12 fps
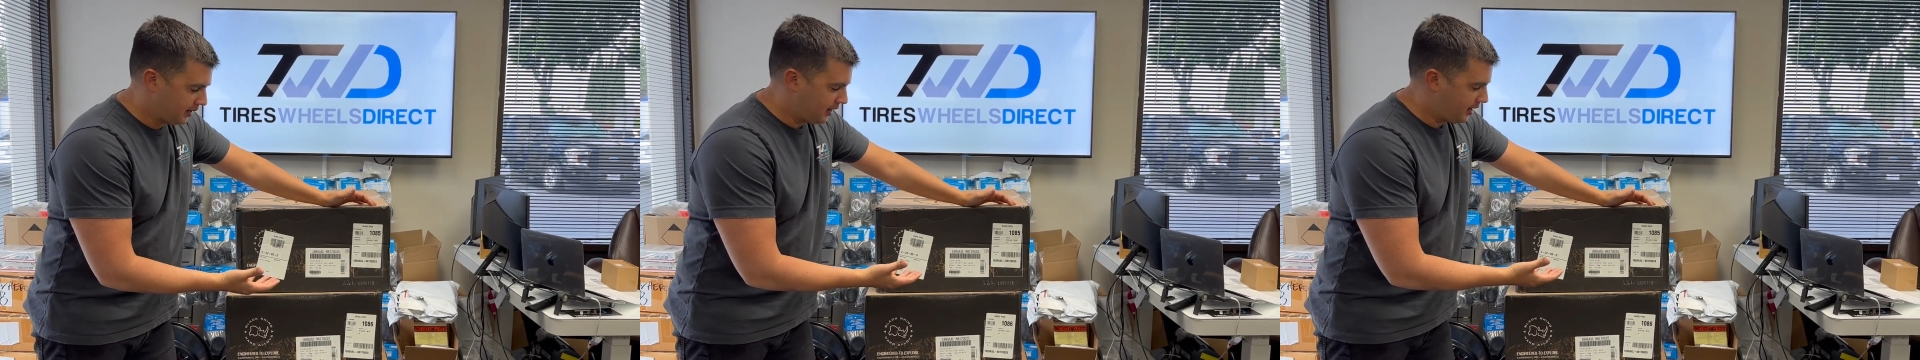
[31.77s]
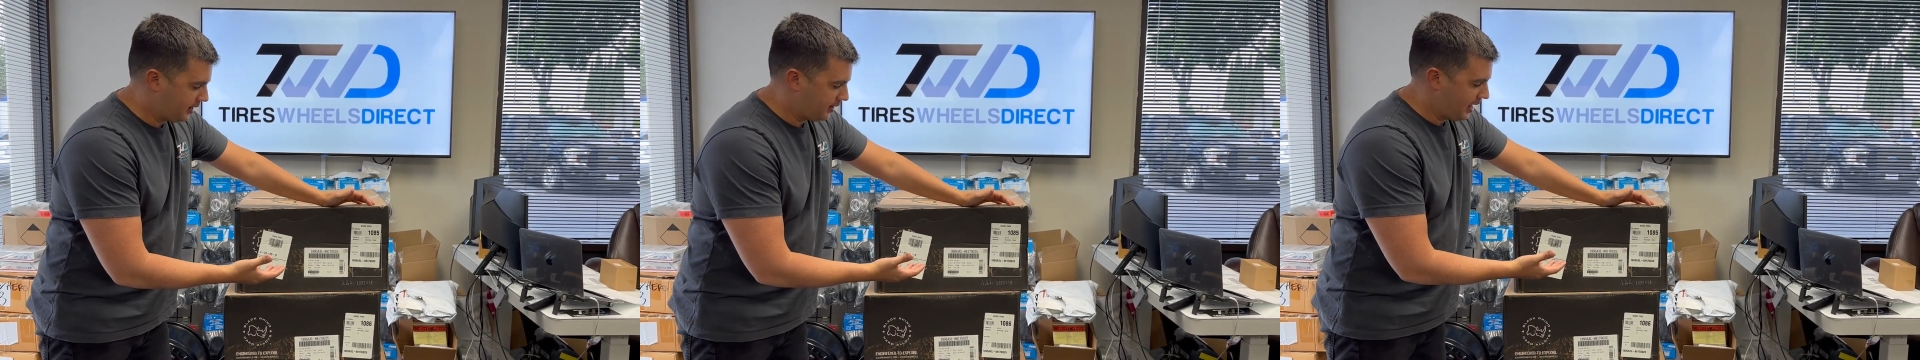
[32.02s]
uh,
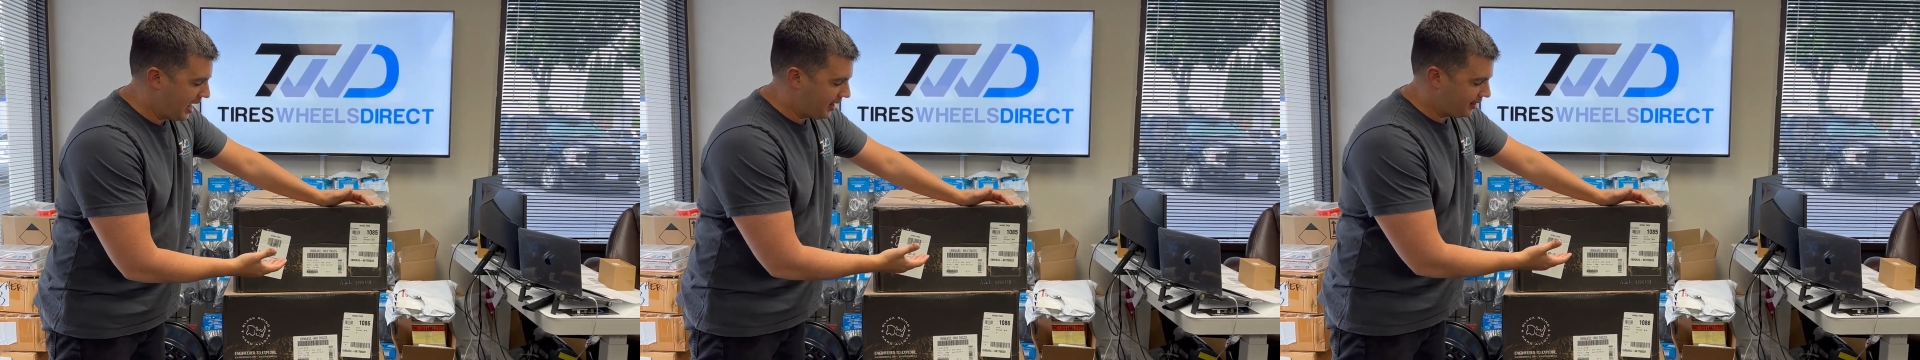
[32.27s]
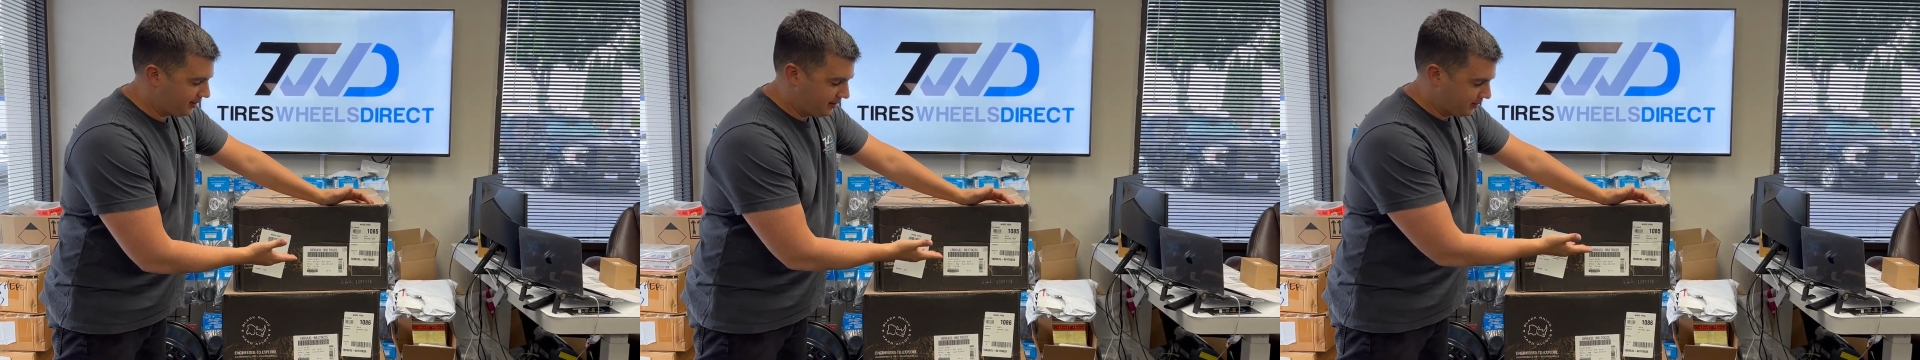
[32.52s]
I, uh,
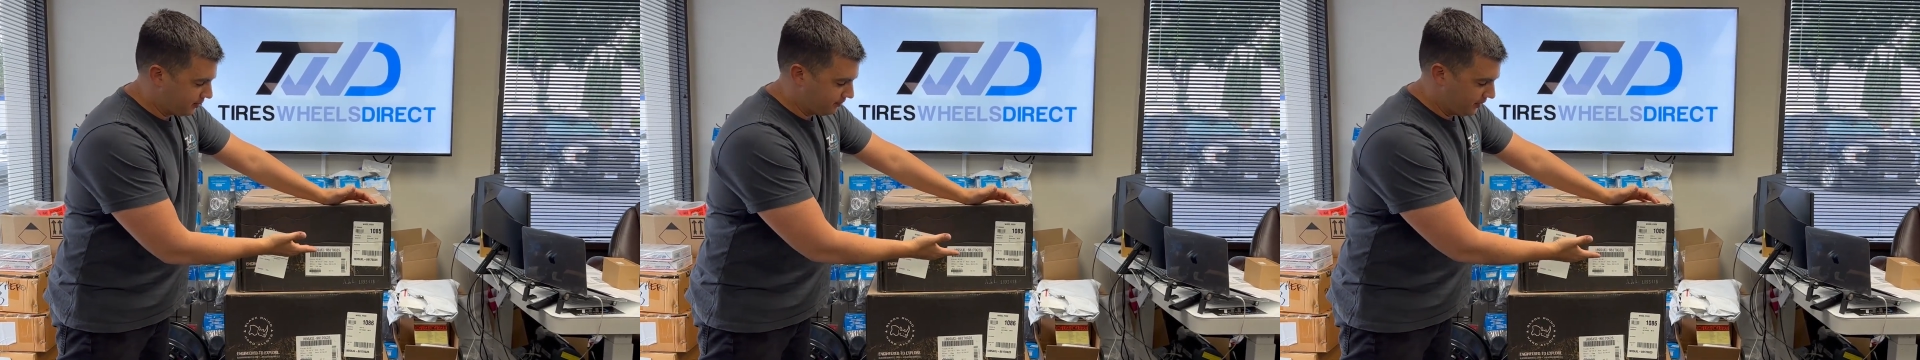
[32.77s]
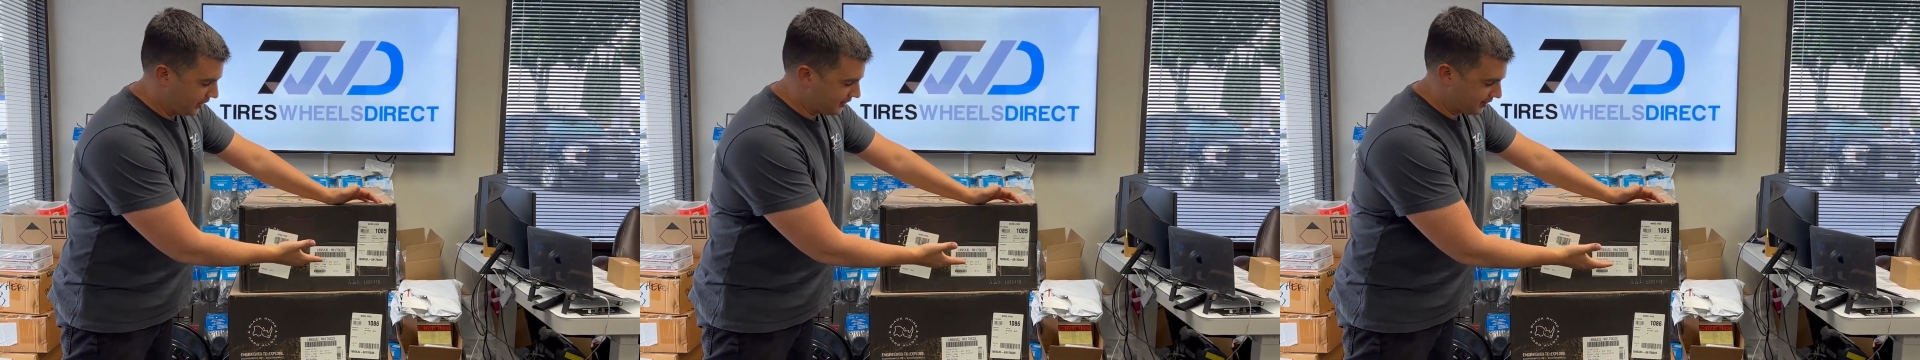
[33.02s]
you know,
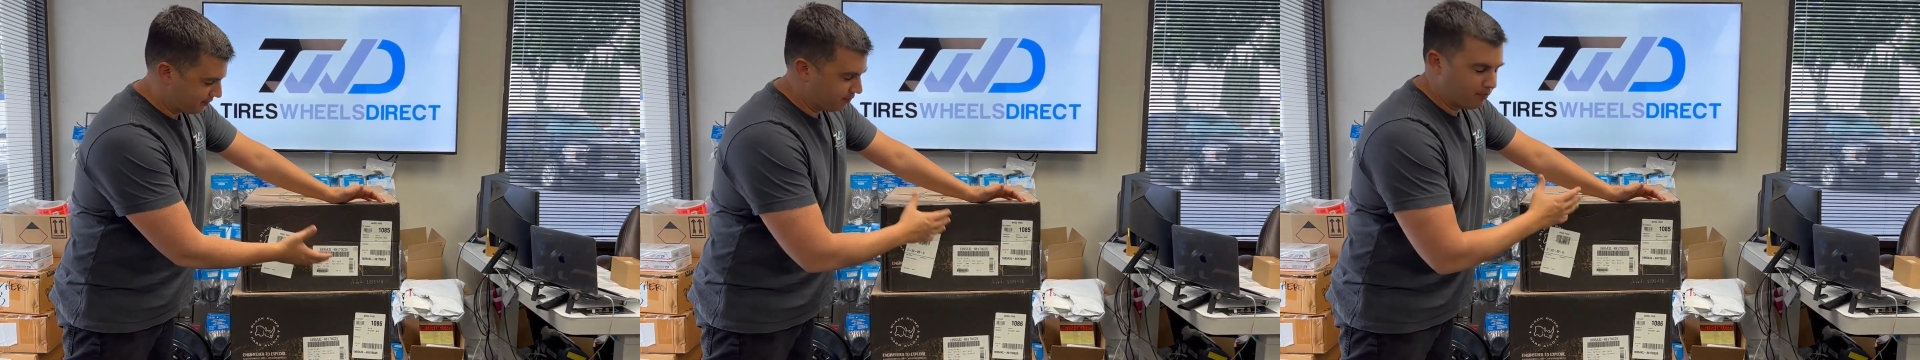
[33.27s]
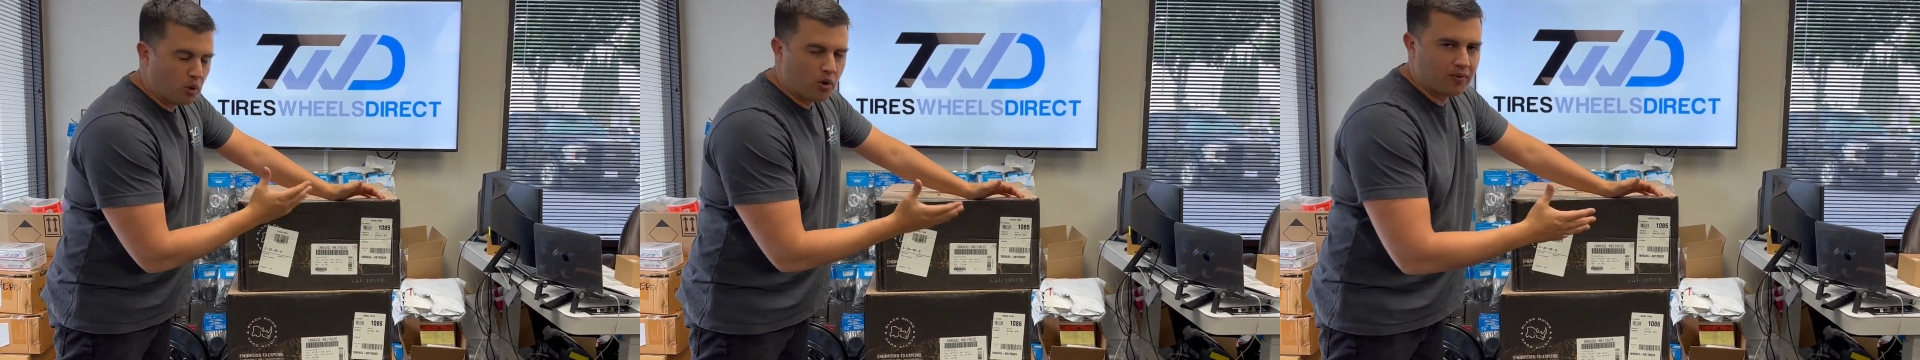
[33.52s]
it's
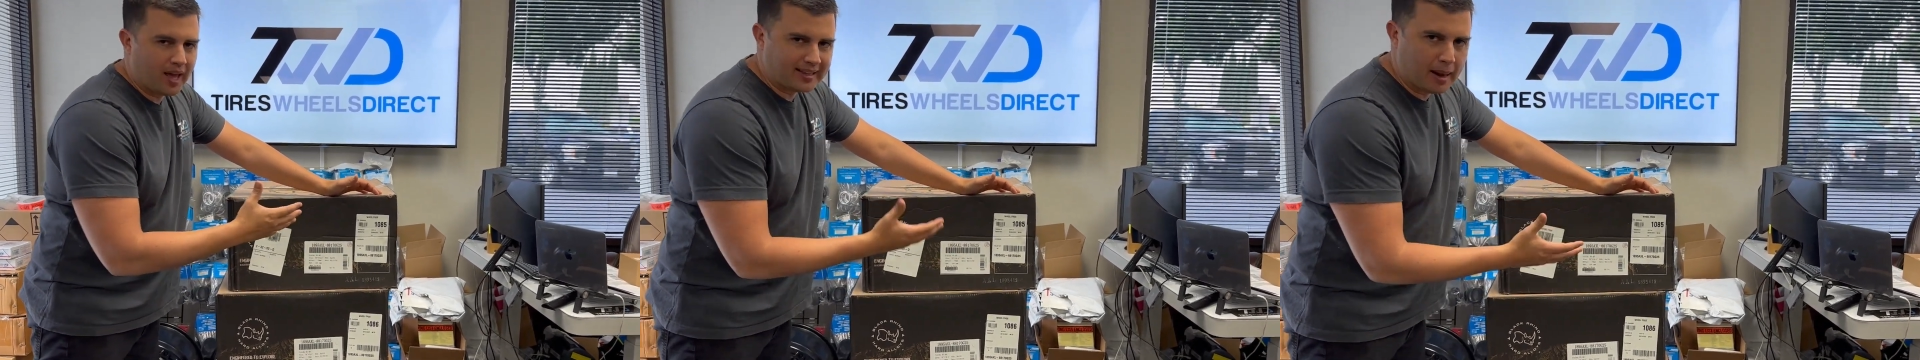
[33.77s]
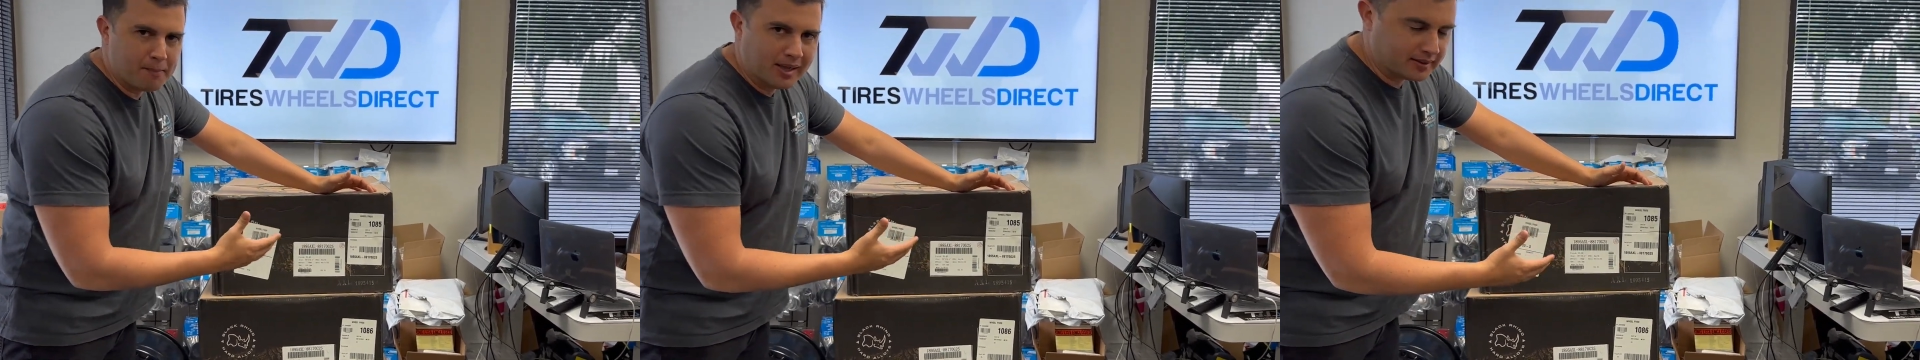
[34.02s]
more of like
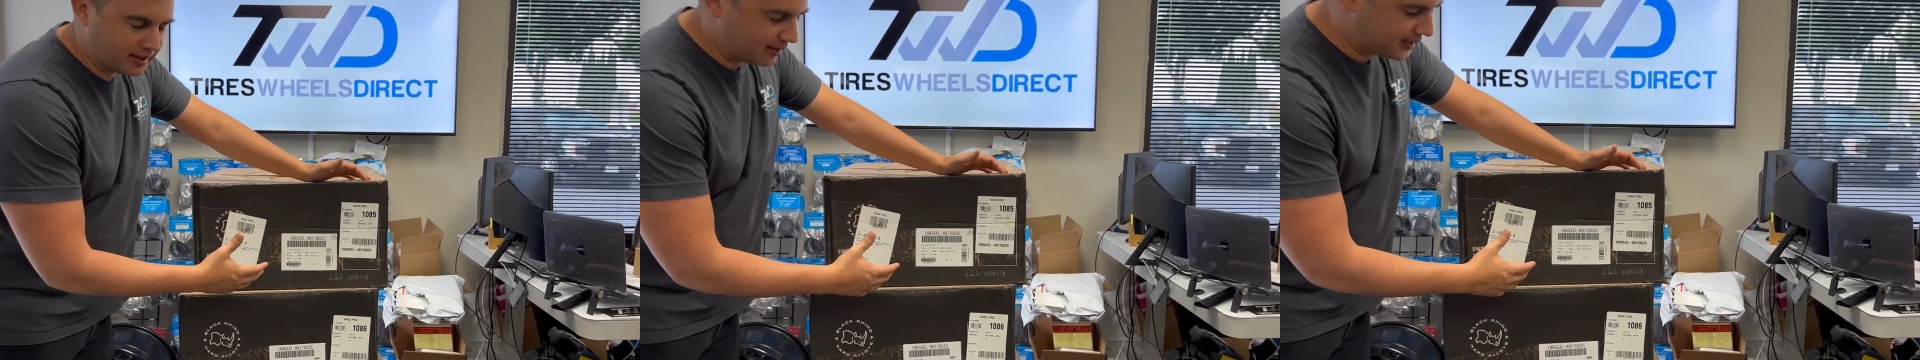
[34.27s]
that military